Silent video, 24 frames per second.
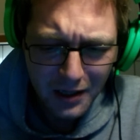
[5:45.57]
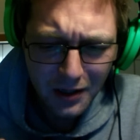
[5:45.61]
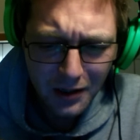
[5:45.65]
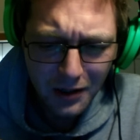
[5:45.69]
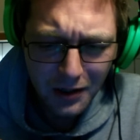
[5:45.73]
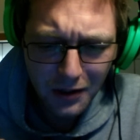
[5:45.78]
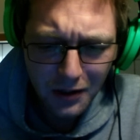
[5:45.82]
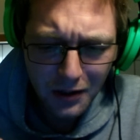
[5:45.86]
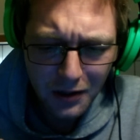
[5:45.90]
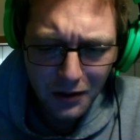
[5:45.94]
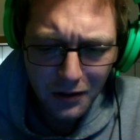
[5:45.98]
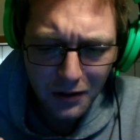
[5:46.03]

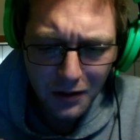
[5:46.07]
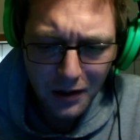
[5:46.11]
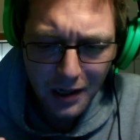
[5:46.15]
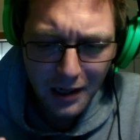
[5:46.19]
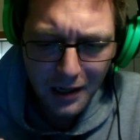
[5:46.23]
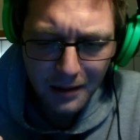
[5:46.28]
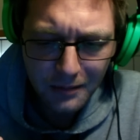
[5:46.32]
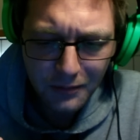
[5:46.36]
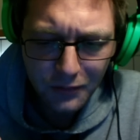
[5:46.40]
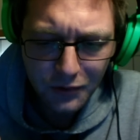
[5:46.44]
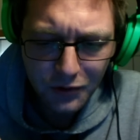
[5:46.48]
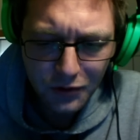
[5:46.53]
Oh,
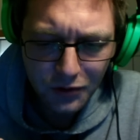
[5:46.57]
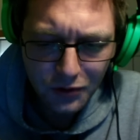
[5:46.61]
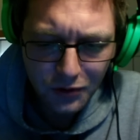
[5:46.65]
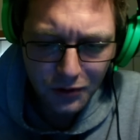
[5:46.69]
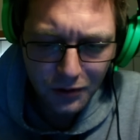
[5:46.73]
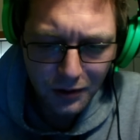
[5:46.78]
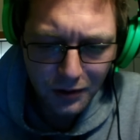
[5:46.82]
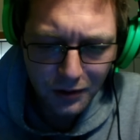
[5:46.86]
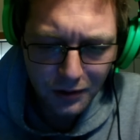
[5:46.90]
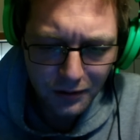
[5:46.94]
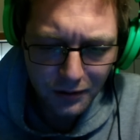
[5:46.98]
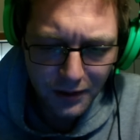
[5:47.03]
I'm
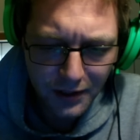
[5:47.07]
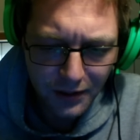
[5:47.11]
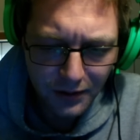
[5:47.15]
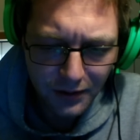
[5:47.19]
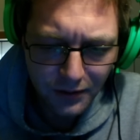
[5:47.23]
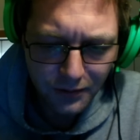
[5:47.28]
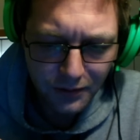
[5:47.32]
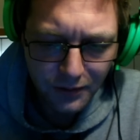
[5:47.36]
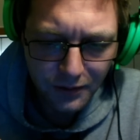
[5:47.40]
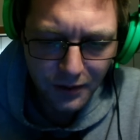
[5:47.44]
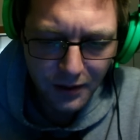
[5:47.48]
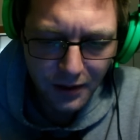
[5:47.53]
sorry,
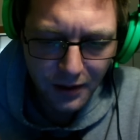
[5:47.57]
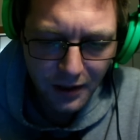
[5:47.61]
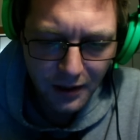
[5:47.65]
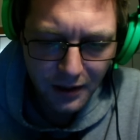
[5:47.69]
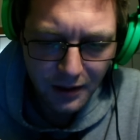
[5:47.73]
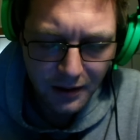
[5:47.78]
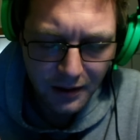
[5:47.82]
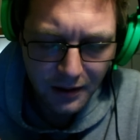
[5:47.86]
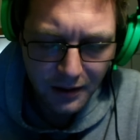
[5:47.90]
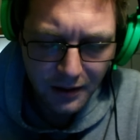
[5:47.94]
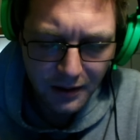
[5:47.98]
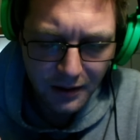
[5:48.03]
dude.
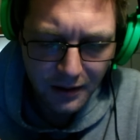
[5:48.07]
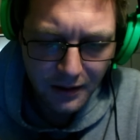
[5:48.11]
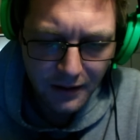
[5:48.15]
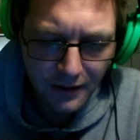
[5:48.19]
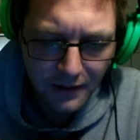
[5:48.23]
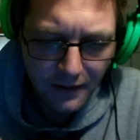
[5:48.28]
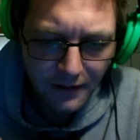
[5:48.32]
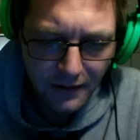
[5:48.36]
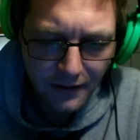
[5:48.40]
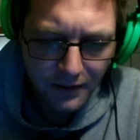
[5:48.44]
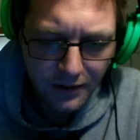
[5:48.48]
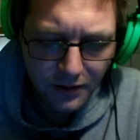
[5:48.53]

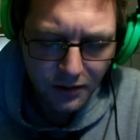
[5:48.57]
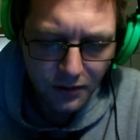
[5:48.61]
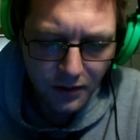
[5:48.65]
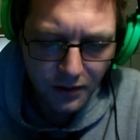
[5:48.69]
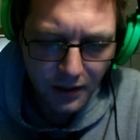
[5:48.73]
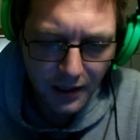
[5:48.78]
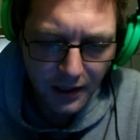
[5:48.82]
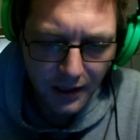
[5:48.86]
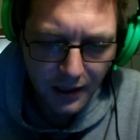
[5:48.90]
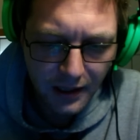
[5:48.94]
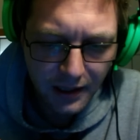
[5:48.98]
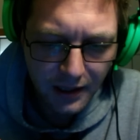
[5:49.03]
You
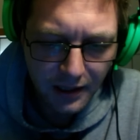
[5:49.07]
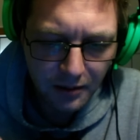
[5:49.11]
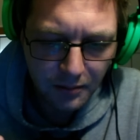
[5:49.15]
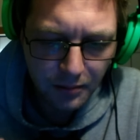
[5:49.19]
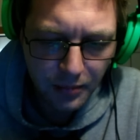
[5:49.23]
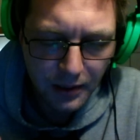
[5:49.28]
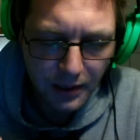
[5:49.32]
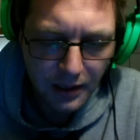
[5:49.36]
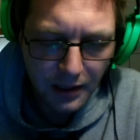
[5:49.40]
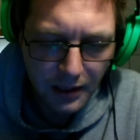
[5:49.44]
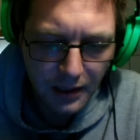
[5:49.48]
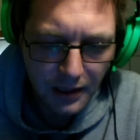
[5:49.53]
are getting
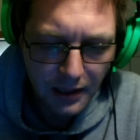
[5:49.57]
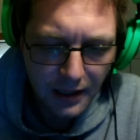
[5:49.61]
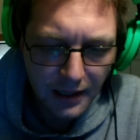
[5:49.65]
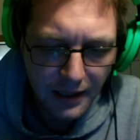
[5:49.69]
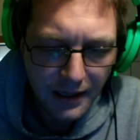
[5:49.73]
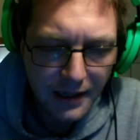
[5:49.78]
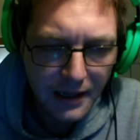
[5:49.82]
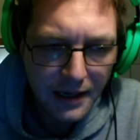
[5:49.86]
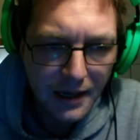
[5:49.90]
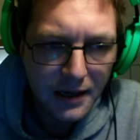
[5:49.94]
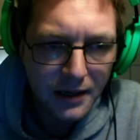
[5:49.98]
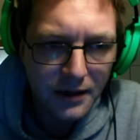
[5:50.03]

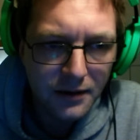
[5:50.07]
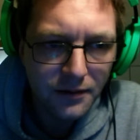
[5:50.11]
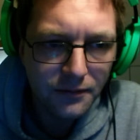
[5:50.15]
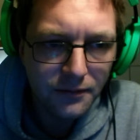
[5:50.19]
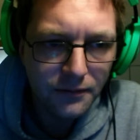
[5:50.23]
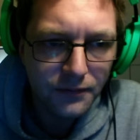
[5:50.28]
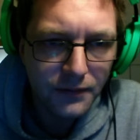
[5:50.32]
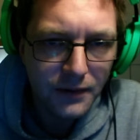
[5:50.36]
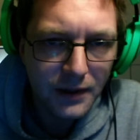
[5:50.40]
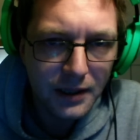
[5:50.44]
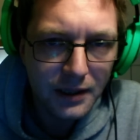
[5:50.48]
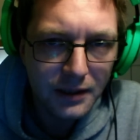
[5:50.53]
played out of the
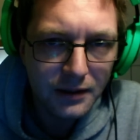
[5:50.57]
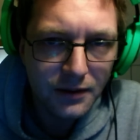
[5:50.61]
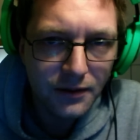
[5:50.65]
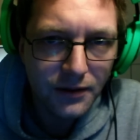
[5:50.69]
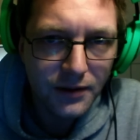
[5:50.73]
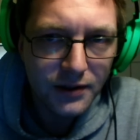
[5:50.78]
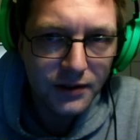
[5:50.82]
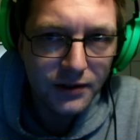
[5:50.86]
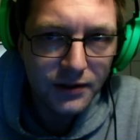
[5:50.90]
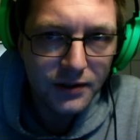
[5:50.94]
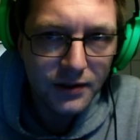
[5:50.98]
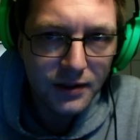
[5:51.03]
field
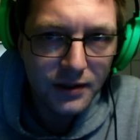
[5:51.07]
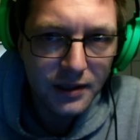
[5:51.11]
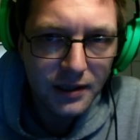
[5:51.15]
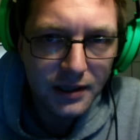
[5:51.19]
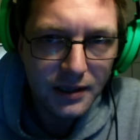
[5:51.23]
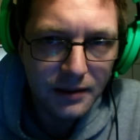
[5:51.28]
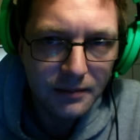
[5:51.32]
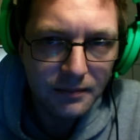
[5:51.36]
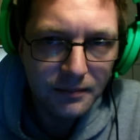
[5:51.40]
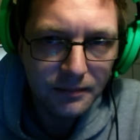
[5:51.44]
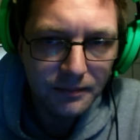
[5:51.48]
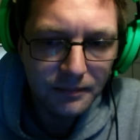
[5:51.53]
this
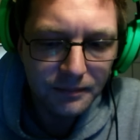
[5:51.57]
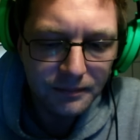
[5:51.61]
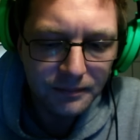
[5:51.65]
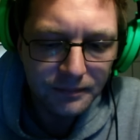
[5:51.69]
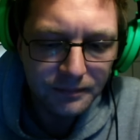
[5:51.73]
time.